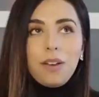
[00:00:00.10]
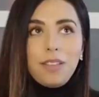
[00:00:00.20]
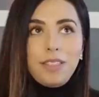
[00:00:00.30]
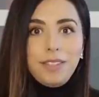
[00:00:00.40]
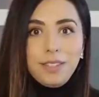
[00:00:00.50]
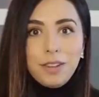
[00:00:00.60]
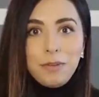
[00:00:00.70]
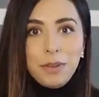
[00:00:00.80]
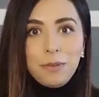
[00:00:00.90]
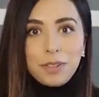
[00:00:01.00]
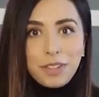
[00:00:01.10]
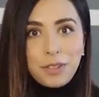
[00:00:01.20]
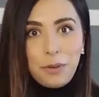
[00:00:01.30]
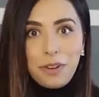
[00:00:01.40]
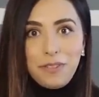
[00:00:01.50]
This is going to be a really
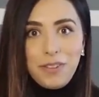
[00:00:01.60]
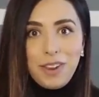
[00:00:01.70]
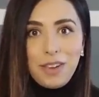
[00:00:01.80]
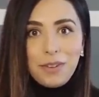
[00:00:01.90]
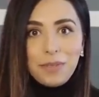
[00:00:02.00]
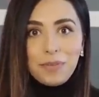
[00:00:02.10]
loaded video.